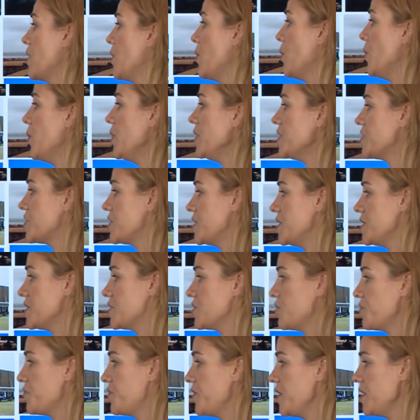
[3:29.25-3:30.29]
Which is
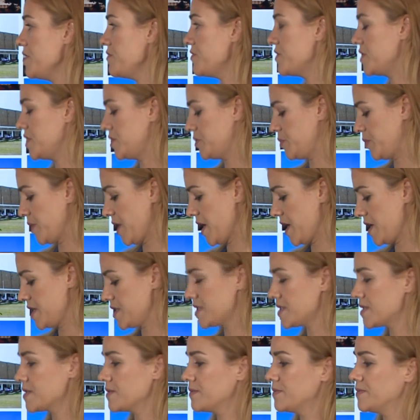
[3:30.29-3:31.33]
your favorite
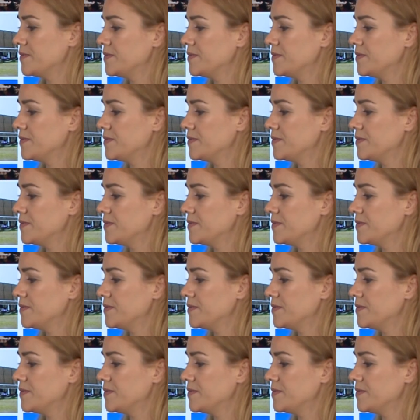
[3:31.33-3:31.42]
place?